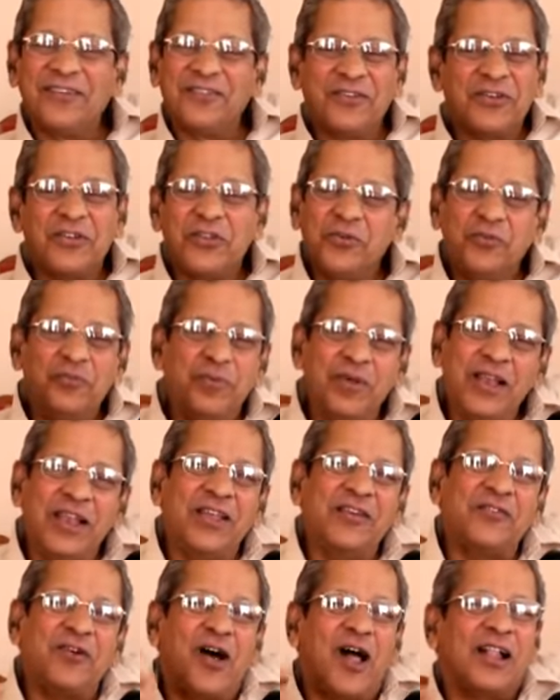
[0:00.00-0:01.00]
Would you
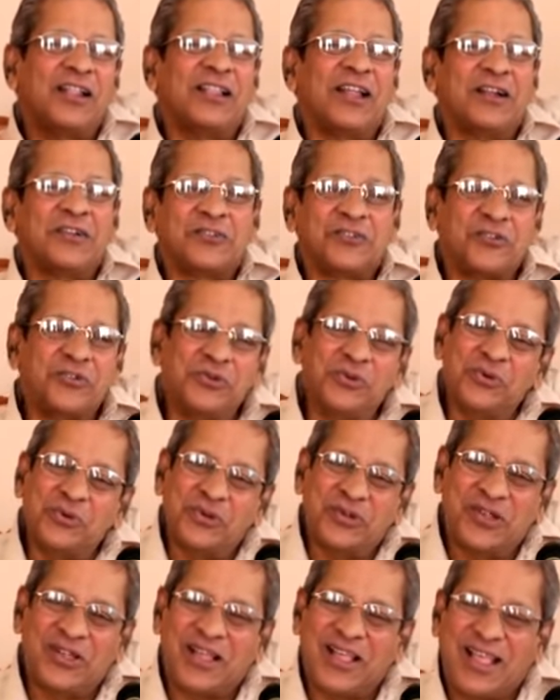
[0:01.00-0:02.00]
believe all that true?
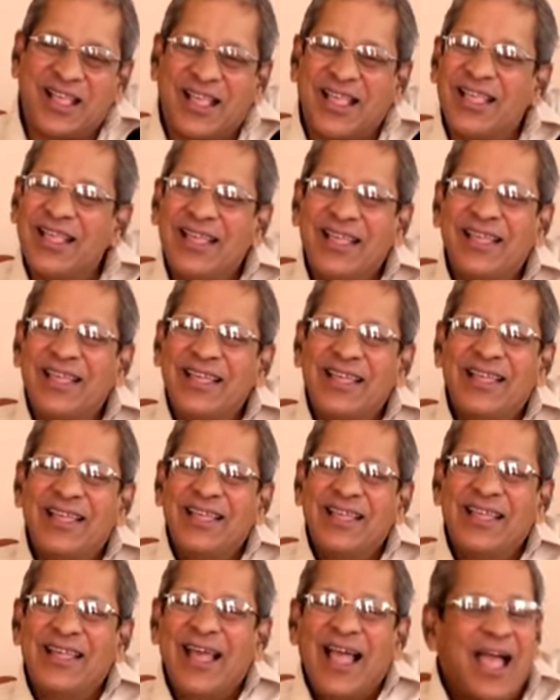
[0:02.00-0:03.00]

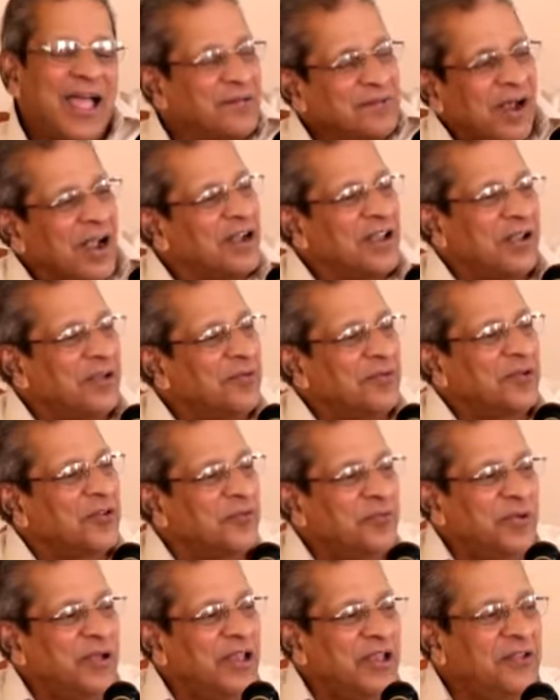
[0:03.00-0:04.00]
I'm not able
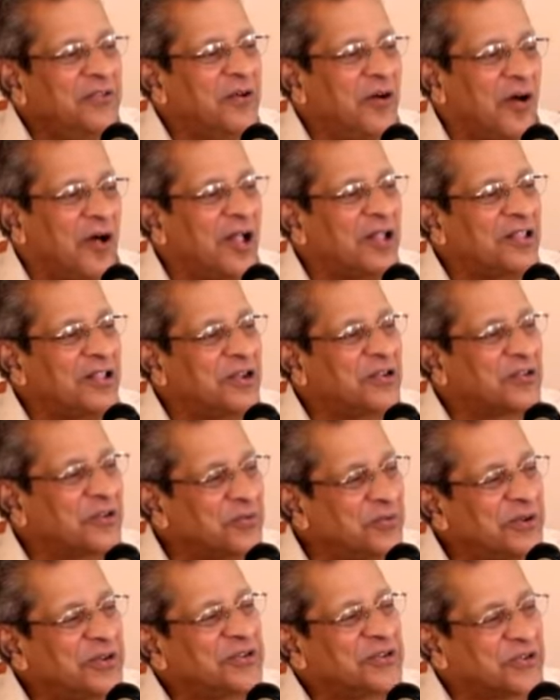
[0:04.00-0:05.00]
to believe all that
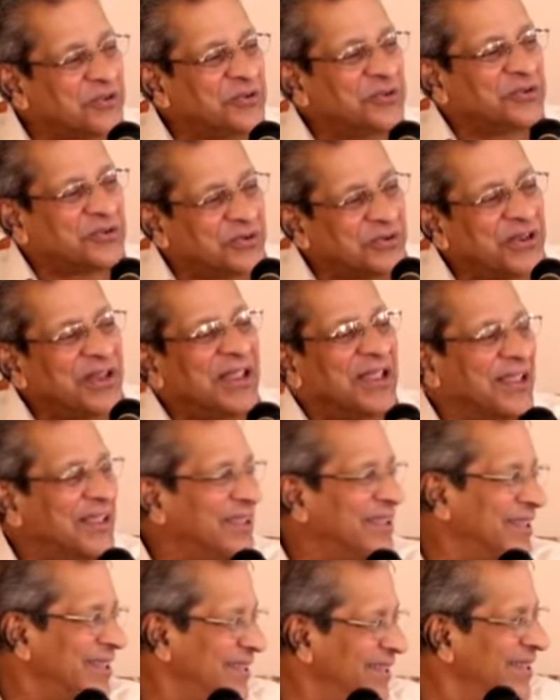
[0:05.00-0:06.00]
to be true today.
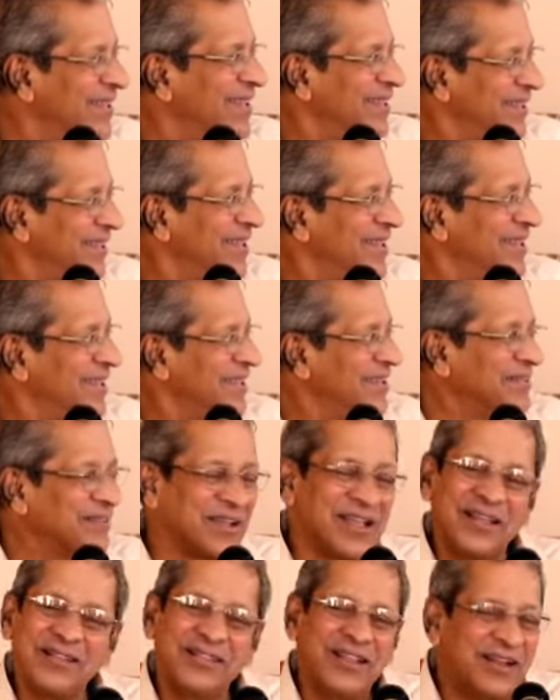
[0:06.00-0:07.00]

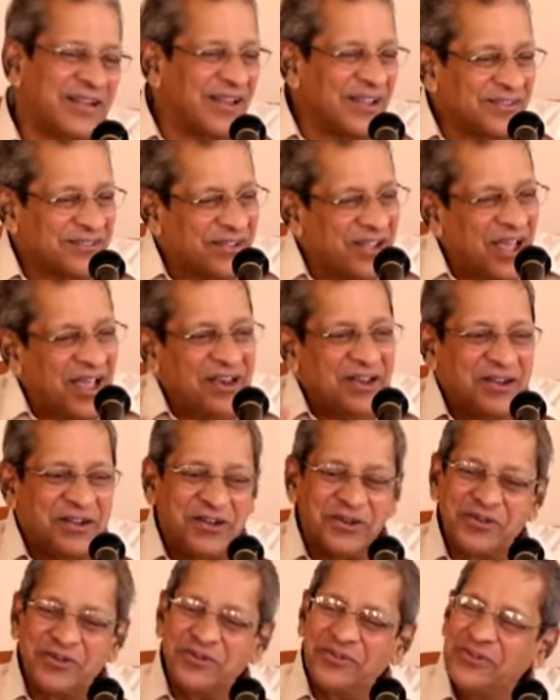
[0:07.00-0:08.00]
Because that has gone
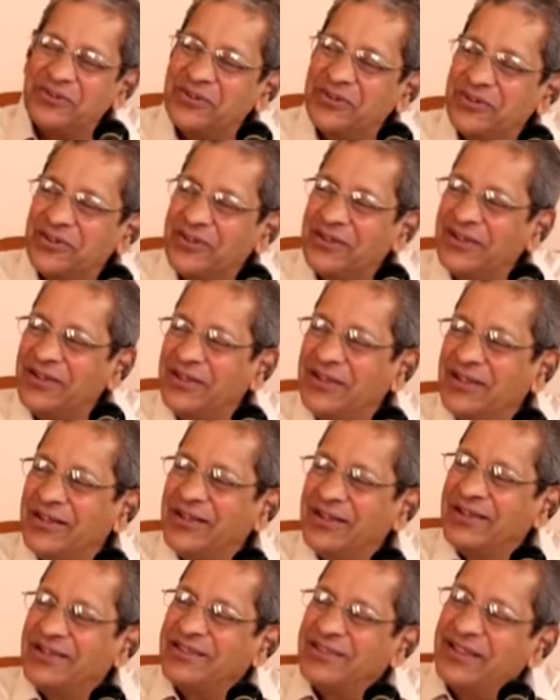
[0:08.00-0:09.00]
into
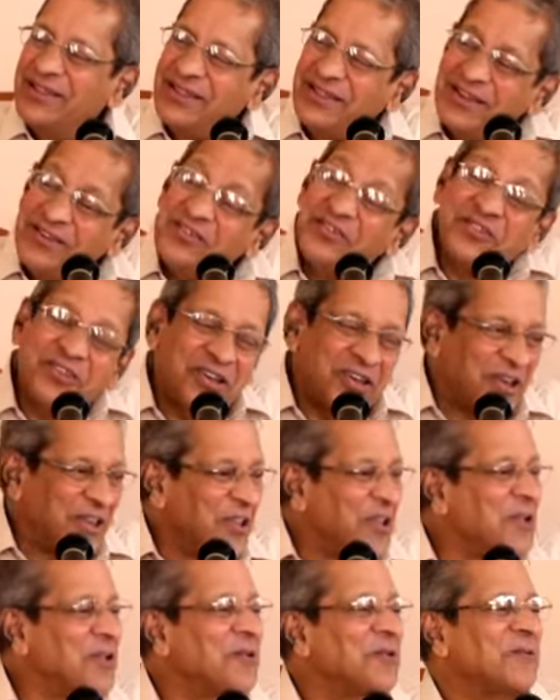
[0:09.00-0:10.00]
the history.